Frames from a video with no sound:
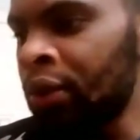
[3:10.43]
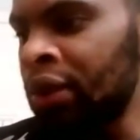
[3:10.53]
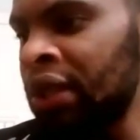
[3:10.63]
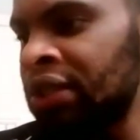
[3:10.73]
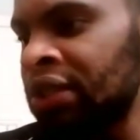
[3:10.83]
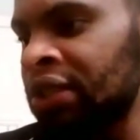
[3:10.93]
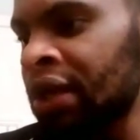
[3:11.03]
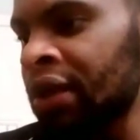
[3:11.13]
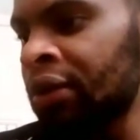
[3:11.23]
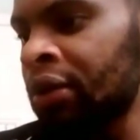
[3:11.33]
What it is is
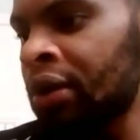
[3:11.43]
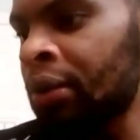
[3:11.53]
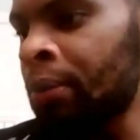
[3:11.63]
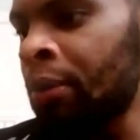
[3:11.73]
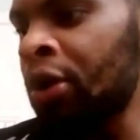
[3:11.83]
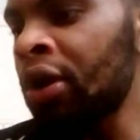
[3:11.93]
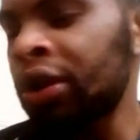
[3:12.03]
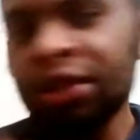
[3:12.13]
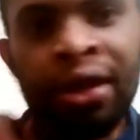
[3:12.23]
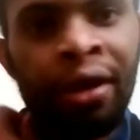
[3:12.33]
that
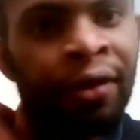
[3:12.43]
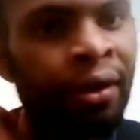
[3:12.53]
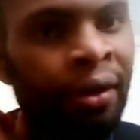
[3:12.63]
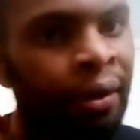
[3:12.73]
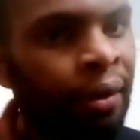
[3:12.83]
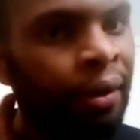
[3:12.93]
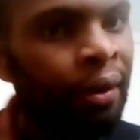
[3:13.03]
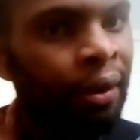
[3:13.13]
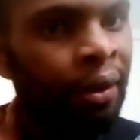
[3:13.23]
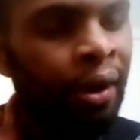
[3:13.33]
monox I think
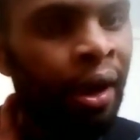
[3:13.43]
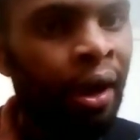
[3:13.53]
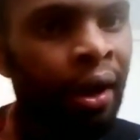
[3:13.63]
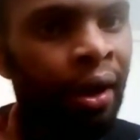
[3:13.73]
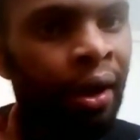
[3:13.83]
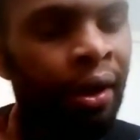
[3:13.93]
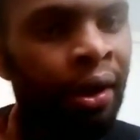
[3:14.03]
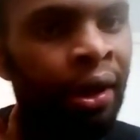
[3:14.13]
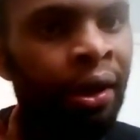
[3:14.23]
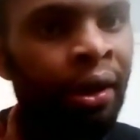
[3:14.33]

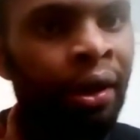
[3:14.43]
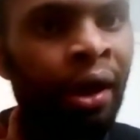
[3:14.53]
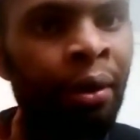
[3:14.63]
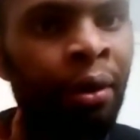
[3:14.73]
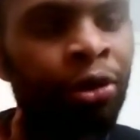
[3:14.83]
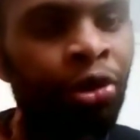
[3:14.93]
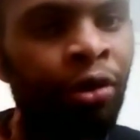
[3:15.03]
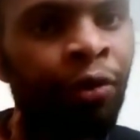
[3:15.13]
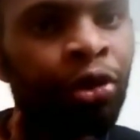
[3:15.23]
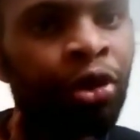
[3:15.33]
it, I'm not
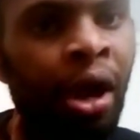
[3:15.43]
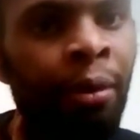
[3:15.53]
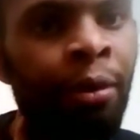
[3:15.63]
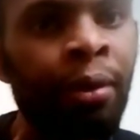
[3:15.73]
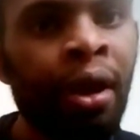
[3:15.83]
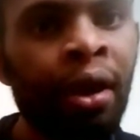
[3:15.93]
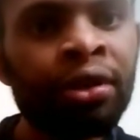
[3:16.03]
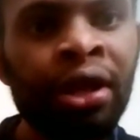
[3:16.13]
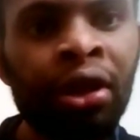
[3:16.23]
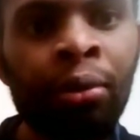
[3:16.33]
sure if it was carbon
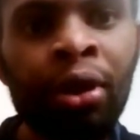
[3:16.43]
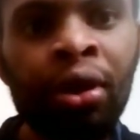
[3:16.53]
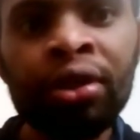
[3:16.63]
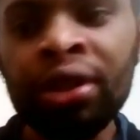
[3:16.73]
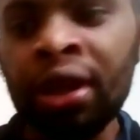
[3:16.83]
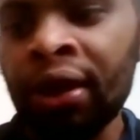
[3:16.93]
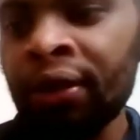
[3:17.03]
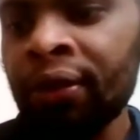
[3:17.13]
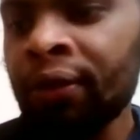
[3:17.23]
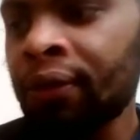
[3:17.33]
monoxide or
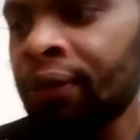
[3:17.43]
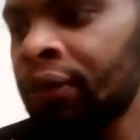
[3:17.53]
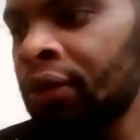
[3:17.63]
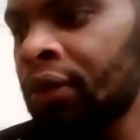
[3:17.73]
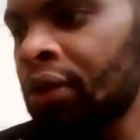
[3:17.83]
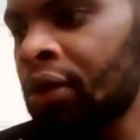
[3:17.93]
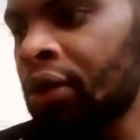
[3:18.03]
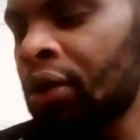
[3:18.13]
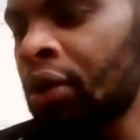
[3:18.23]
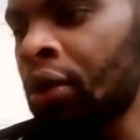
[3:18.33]
monoxide
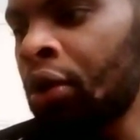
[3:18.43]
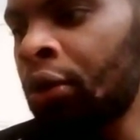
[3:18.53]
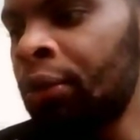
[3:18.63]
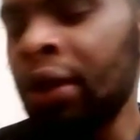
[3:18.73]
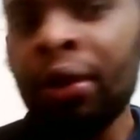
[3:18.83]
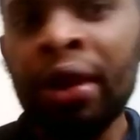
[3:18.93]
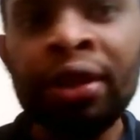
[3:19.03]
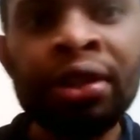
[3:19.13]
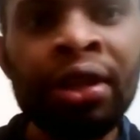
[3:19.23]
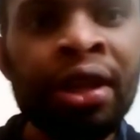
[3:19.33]
or there,
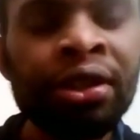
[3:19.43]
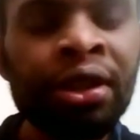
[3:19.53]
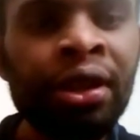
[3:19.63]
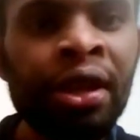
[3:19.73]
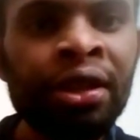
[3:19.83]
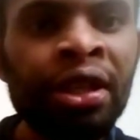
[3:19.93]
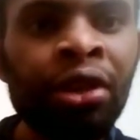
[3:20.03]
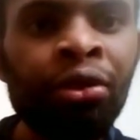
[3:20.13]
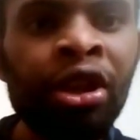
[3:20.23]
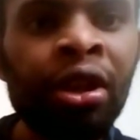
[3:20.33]
there's a, there's a there's an
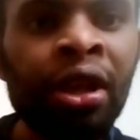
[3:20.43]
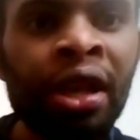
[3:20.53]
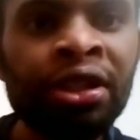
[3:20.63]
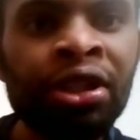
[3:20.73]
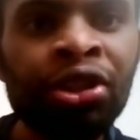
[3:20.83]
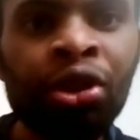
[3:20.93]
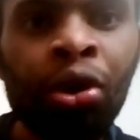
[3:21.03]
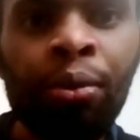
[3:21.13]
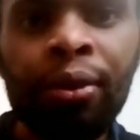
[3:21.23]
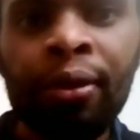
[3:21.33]
ingredient that's in
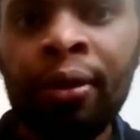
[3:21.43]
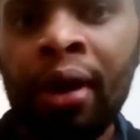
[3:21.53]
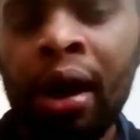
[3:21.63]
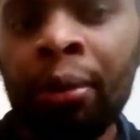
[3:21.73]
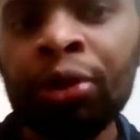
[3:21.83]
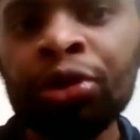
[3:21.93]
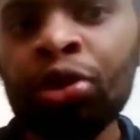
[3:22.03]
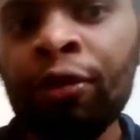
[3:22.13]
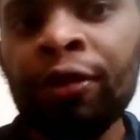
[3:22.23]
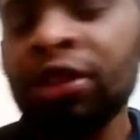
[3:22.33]
soap. I'm not
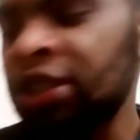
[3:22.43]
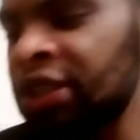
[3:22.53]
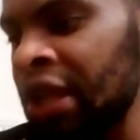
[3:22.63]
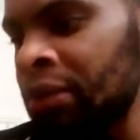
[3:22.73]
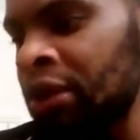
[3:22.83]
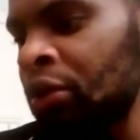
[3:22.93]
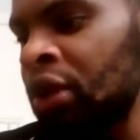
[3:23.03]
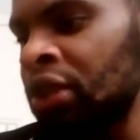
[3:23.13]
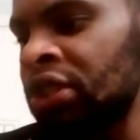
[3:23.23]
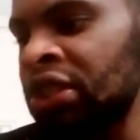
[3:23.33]
sure if it's the same
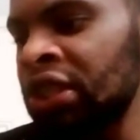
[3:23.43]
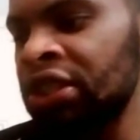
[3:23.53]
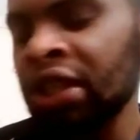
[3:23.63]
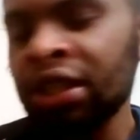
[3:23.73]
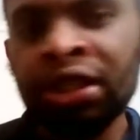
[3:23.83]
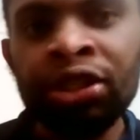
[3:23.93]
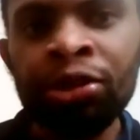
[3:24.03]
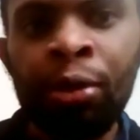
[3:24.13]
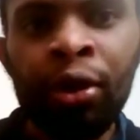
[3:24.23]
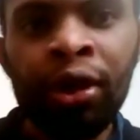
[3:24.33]
ingredients as this that's in
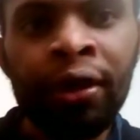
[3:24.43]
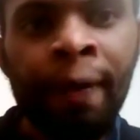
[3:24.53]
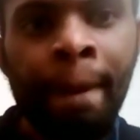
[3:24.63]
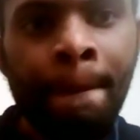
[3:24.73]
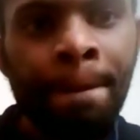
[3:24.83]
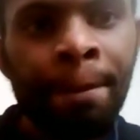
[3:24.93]
smoking